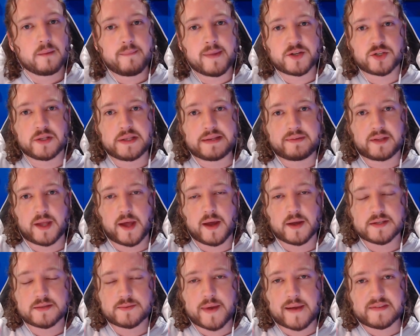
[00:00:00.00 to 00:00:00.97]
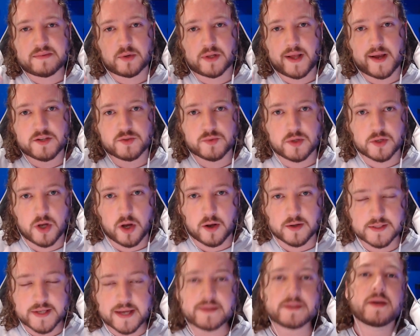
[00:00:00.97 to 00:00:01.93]
make sure to leave a like, subscribe for more Clash Royale
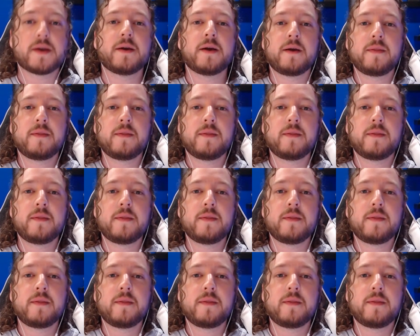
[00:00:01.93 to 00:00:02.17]
content.